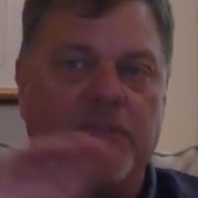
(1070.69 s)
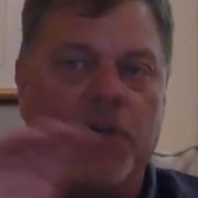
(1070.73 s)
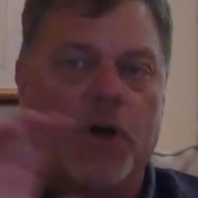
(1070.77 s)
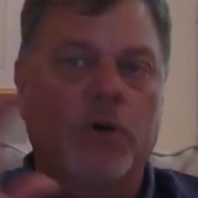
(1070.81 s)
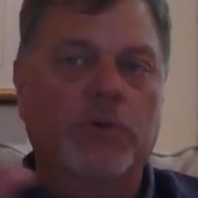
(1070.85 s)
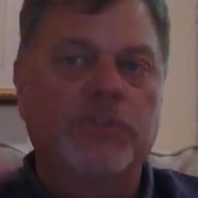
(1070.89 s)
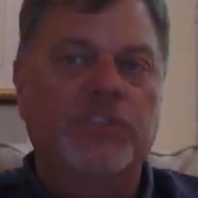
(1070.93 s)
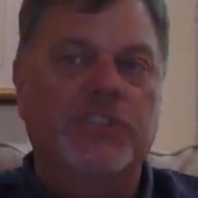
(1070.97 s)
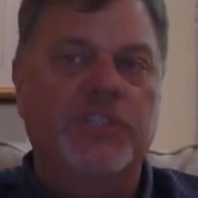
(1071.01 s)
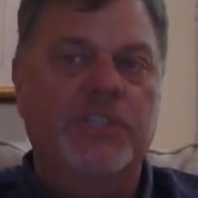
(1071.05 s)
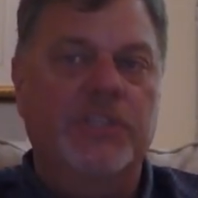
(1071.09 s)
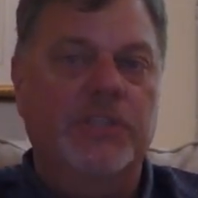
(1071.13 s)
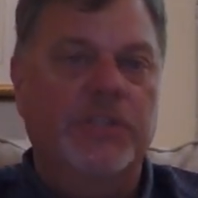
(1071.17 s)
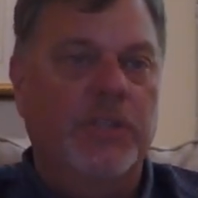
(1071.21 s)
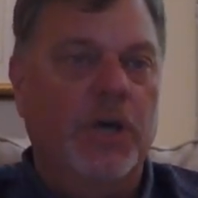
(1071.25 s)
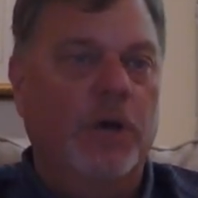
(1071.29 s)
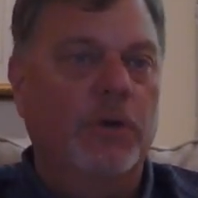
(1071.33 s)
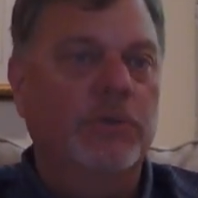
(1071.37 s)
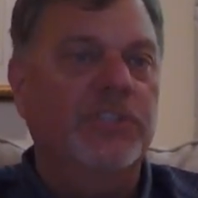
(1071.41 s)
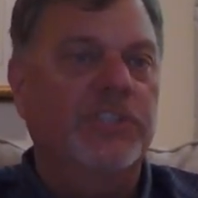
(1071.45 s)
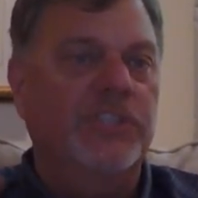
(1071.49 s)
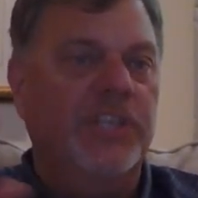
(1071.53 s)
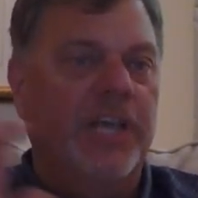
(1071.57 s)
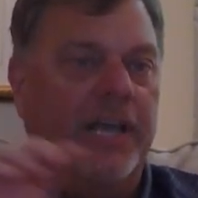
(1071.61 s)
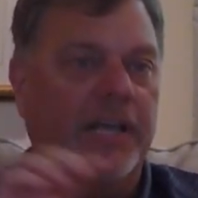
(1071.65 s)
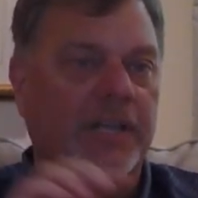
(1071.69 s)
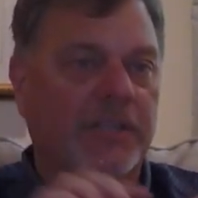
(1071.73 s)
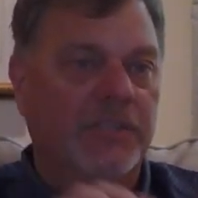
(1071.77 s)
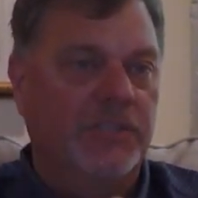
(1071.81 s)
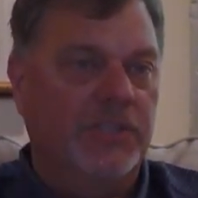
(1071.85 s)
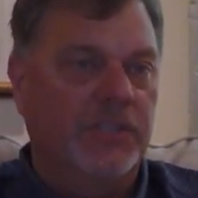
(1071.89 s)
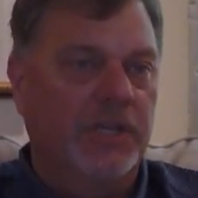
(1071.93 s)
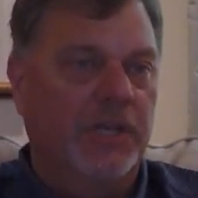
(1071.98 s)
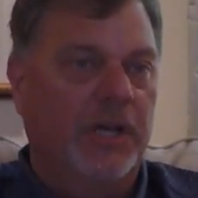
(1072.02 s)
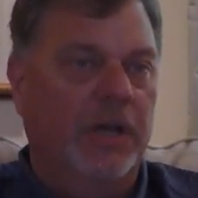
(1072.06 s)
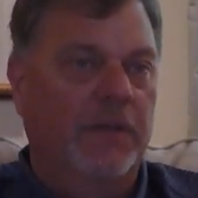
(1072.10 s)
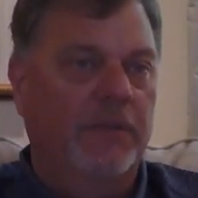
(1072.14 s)
those
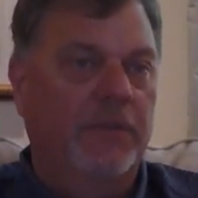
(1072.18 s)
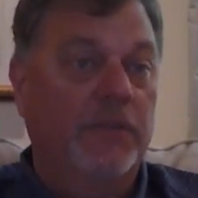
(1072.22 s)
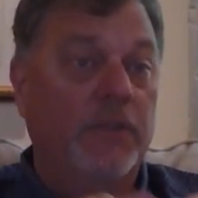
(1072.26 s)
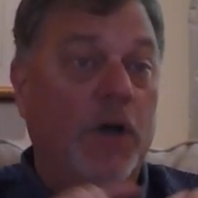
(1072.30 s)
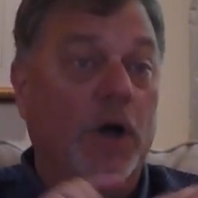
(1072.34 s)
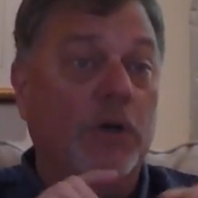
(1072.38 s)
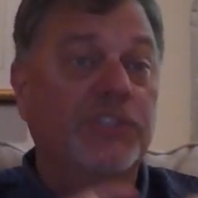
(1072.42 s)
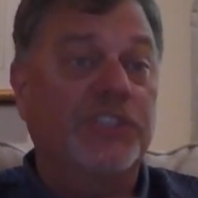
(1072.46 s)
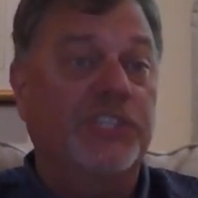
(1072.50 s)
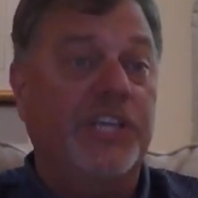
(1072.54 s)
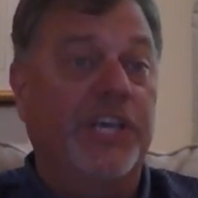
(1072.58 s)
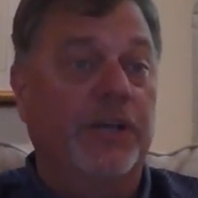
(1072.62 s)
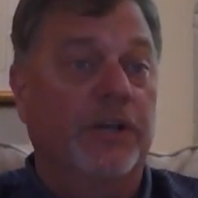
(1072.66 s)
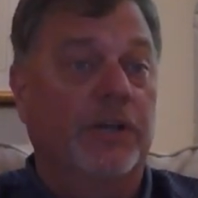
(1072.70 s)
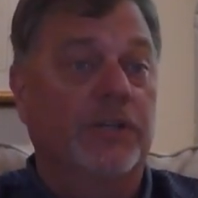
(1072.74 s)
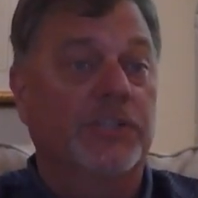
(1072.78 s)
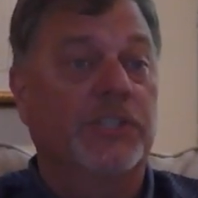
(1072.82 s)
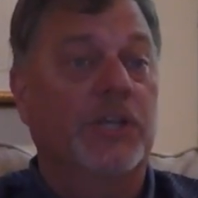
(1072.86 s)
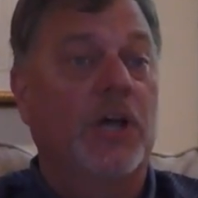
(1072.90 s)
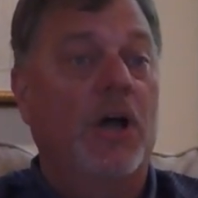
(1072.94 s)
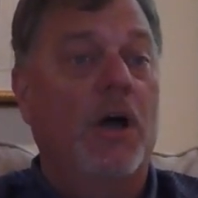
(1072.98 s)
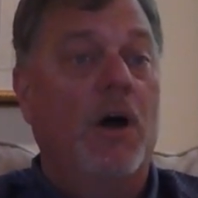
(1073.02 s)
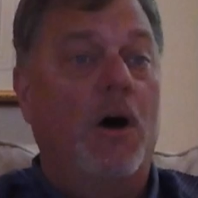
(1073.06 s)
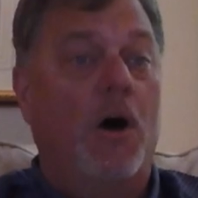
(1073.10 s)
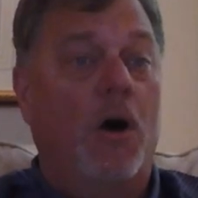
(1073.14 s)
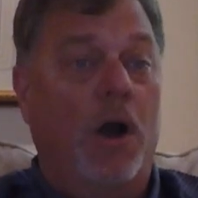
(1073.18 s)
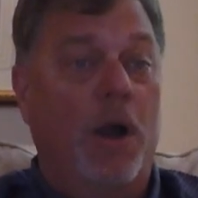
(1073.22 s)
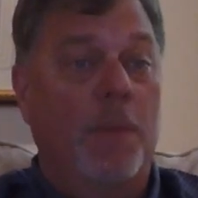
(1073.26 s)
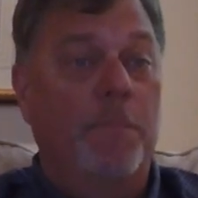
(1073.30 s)
things, those skills are